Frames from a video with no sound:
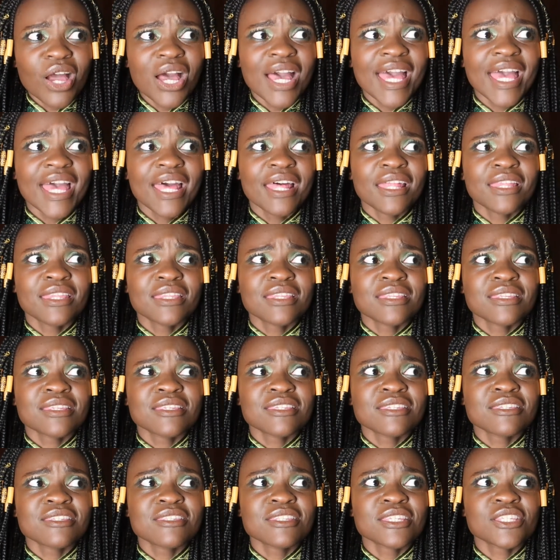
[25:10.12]

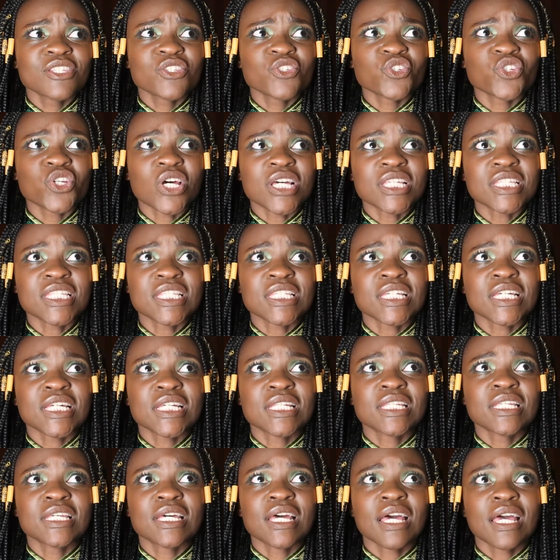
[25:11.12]
and this
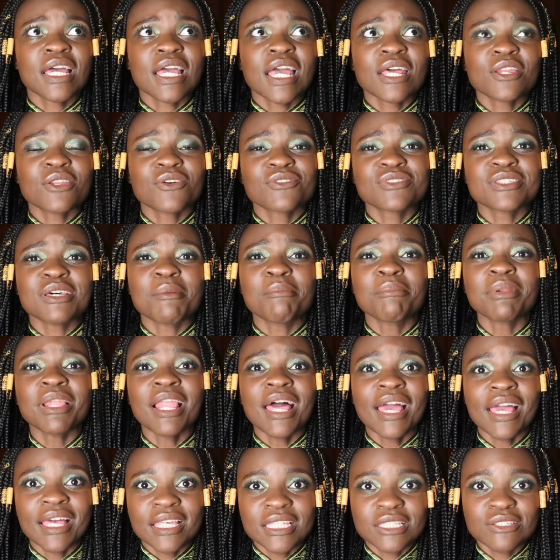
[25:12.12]
trusted kind of
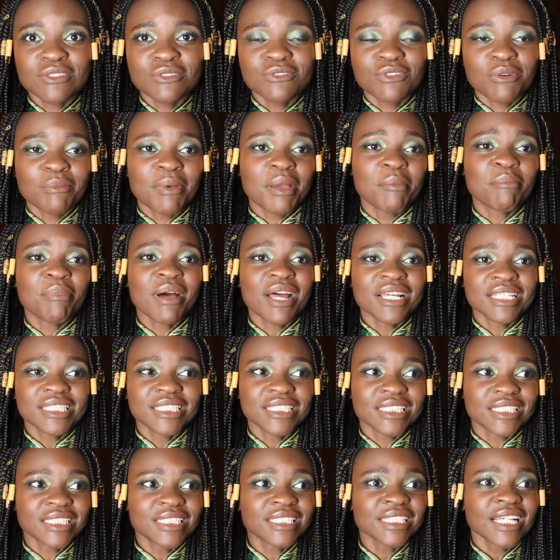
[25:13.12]
suppliers for my
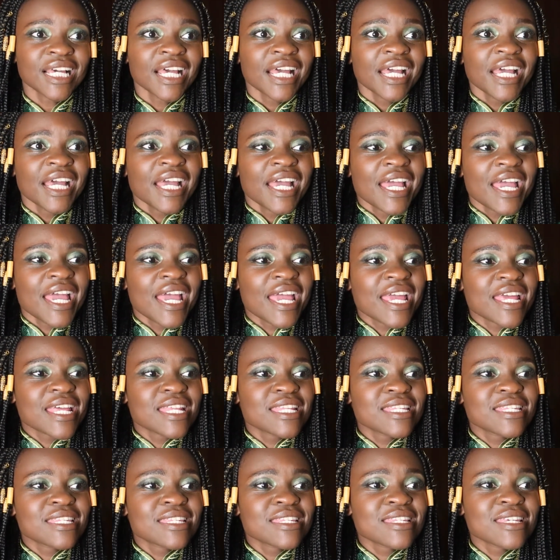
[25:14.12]
patterns,
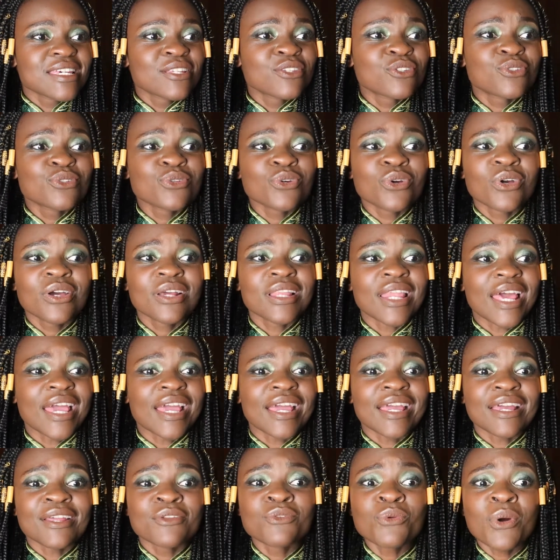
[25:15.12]
and it took
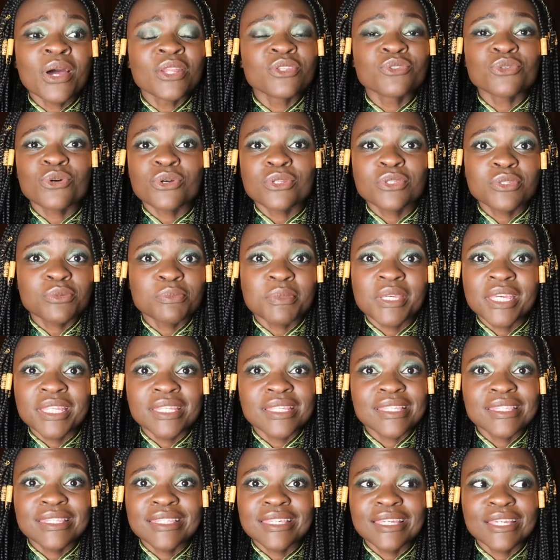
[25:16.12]
like no one taught me
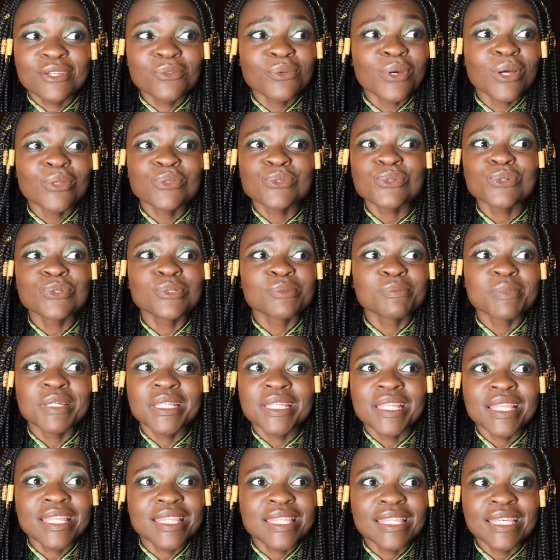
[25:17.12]
anything, no one told me
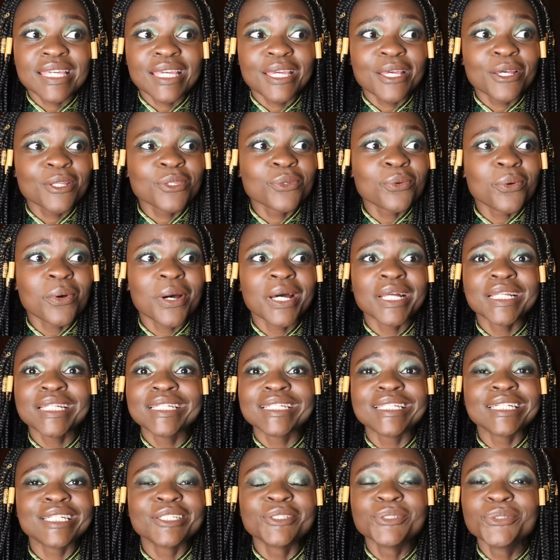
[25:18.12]
anything, no
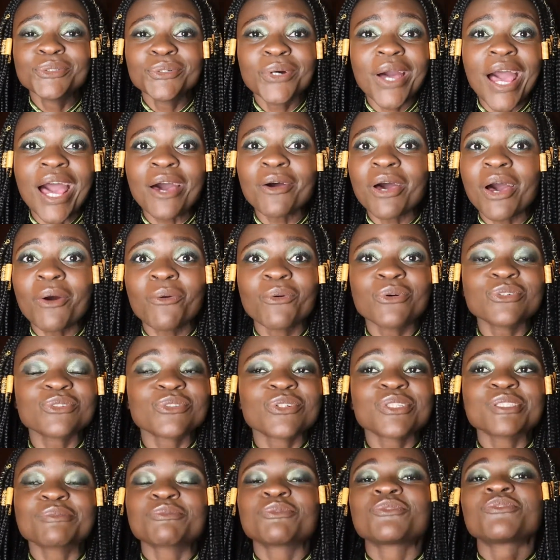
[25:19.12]
one, you know, I was
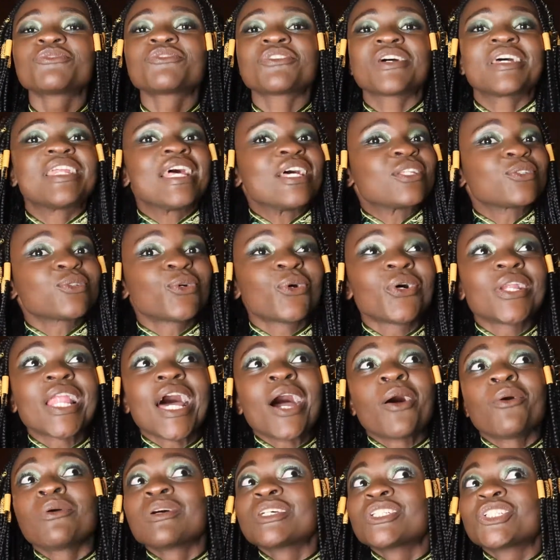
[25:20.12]
not spoon-fed at all. I
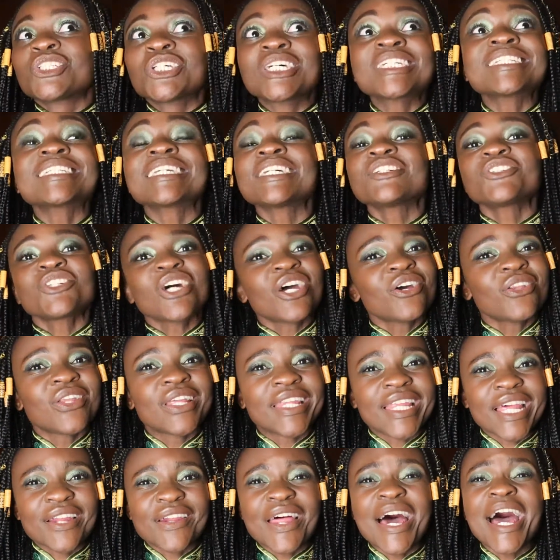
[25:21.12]
was just trial and
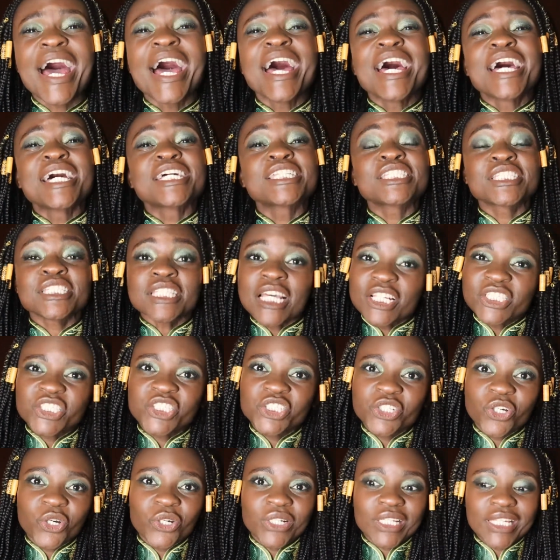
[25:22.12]
error,
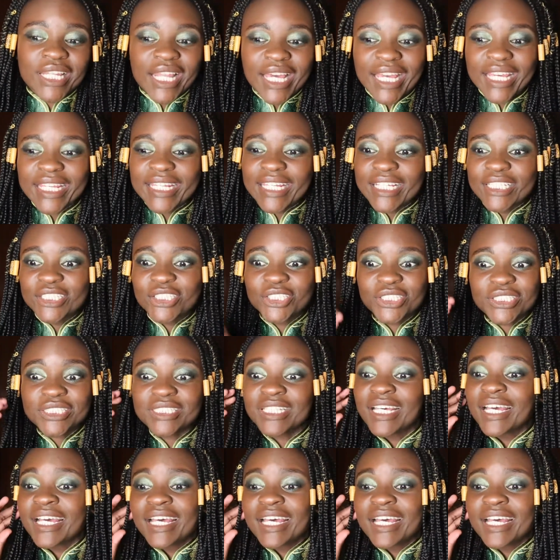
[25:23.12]
searching online and just